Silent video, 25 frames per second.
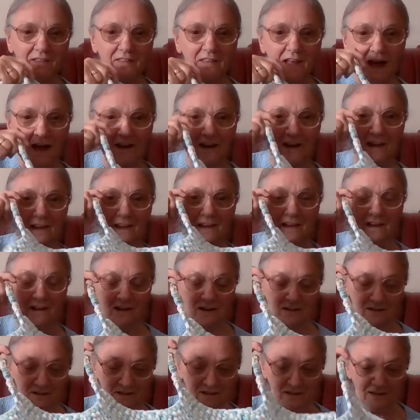and that
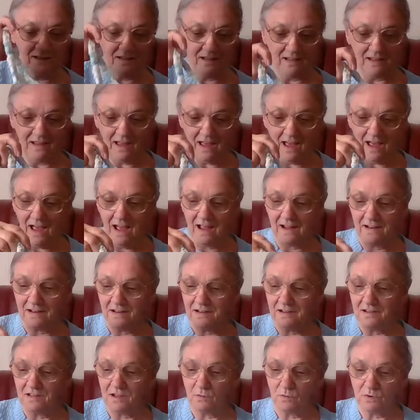in.
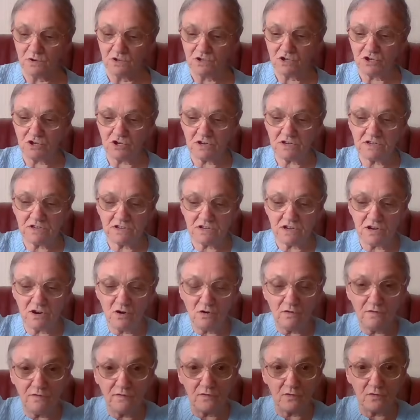And there was just
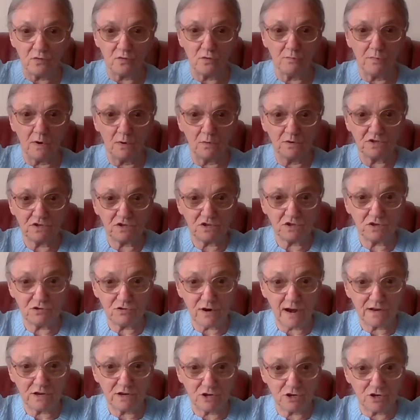enough room. It was
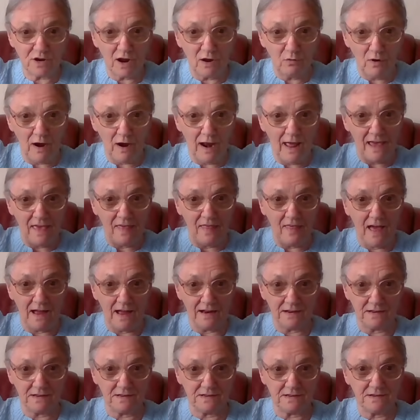stretched out like
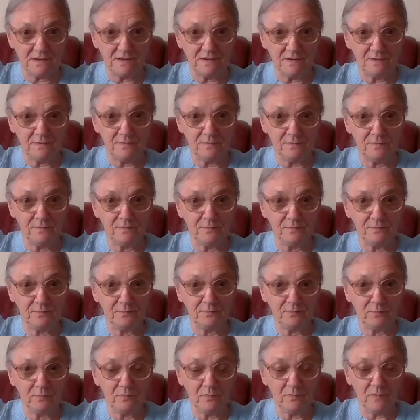that.
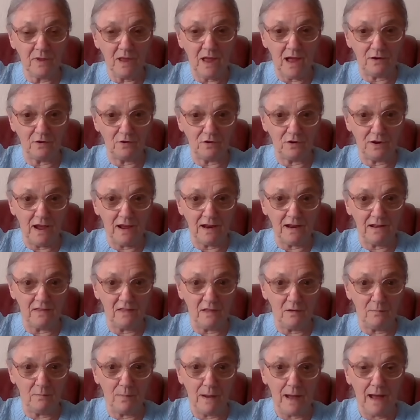I could get
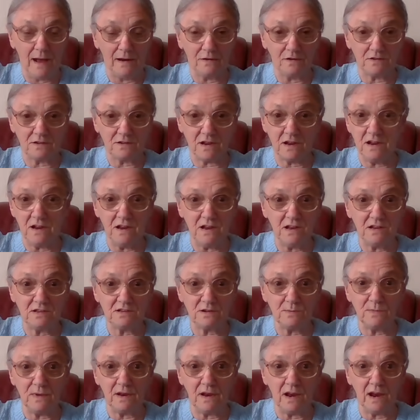it in the bag because I
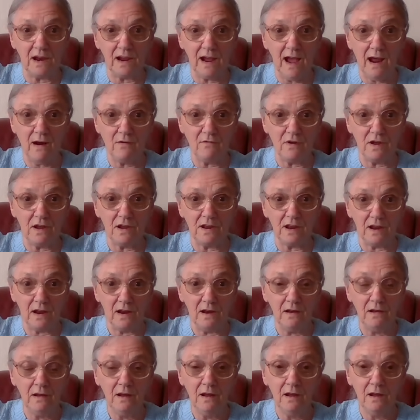needed something to carry it
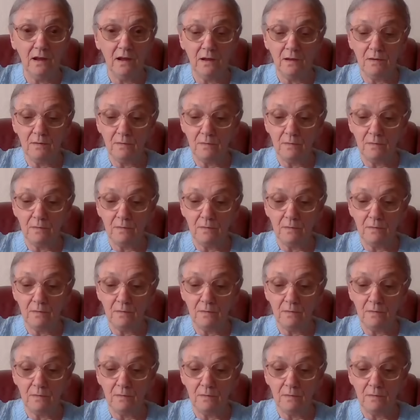in